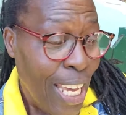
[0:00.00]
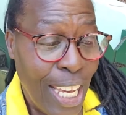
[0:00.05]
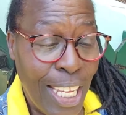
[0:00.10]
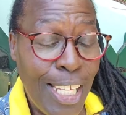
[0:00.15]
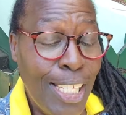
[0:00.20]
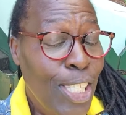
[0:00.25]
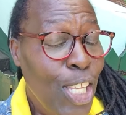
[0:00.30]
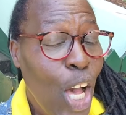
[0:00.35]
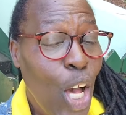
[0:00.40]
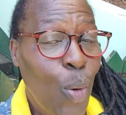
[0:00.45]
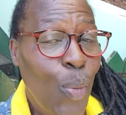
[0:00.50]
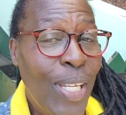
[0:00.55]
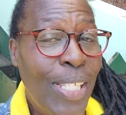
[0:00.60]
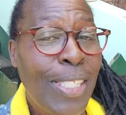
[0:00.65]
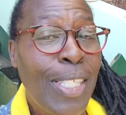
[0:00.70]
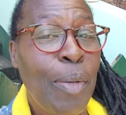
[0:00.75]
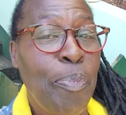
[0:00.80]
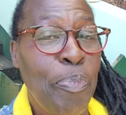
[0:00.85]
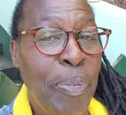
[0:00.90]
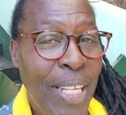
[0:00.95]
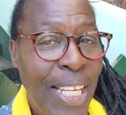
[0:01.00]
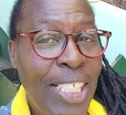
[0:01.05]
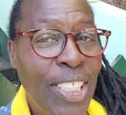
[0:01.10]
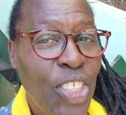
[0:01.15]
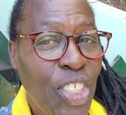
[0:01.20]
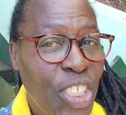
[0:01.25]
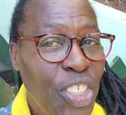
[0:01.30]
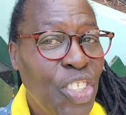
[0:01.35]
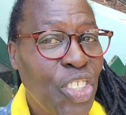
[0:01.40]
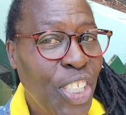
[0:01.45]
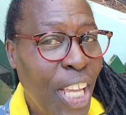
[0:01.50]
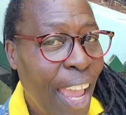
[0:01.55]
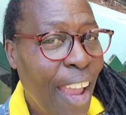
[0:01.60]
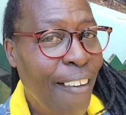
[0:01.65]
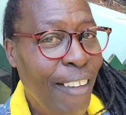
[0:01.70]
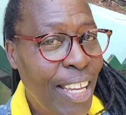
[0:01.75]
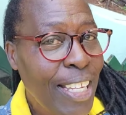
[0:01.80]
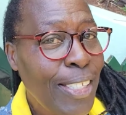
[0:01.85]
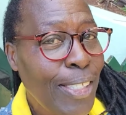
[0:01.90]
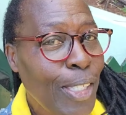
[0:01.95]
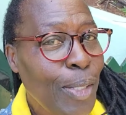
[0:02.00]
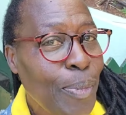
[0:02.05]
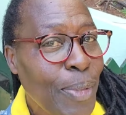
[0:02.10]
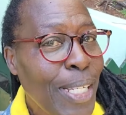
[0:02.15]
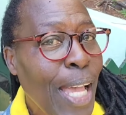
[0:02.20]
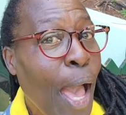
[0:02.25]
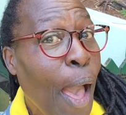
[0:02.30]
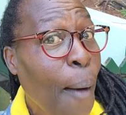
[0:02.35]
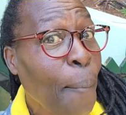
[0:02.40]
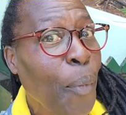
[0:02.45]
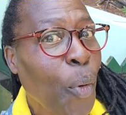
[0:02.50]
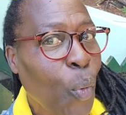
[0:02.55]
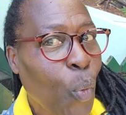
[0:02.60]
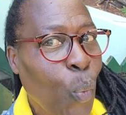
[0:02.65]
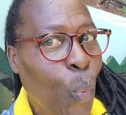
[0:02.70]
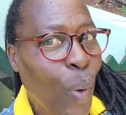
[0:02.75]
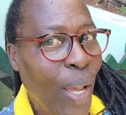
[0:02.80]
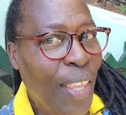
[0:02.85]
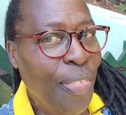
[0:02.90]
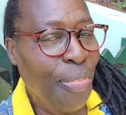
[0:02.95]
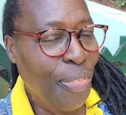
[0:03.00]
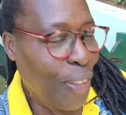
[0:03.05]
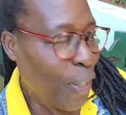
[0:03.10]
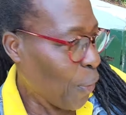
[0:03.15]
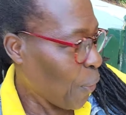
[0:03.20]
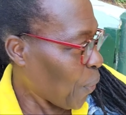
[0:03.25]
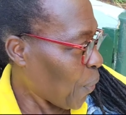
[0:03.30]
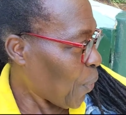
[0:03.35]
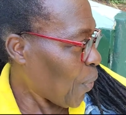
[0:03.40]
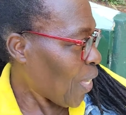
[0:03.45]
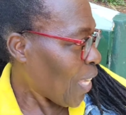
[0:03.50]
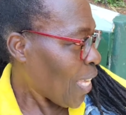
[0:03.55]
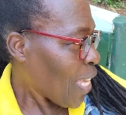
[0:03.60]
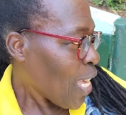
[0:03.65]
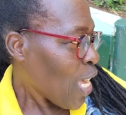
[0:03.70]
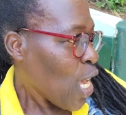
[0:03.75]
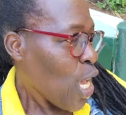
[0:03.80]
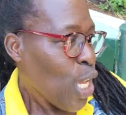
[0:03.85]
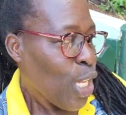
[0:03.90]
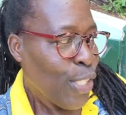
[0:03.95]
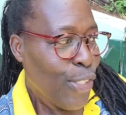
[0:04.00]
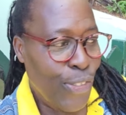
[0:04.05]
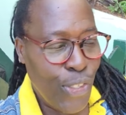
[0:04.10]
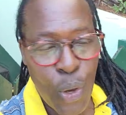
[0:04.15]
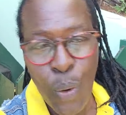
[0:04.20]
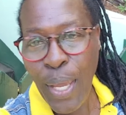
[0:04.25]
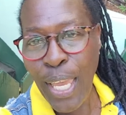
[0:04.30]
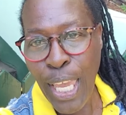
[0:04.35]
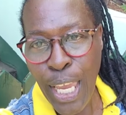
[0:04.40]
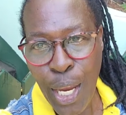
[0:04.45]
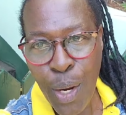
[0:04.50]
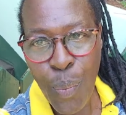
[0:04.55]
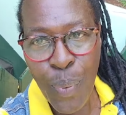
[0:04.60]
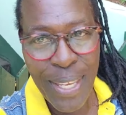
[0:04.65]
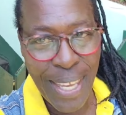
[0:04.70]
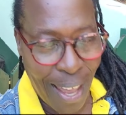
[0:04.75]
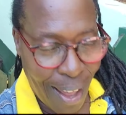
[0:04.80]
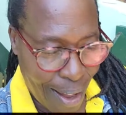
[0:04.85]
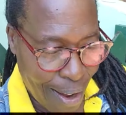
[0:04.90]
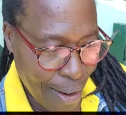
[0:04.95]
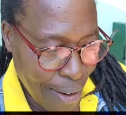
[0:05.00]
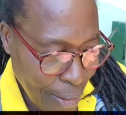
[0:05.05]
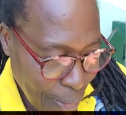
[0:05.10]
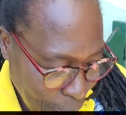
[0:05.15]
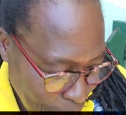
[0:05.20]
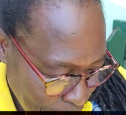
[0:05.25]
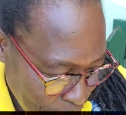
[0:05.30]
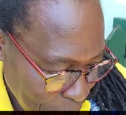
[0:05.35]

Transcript: It is always a pleasure sharing some time with you. So here we are.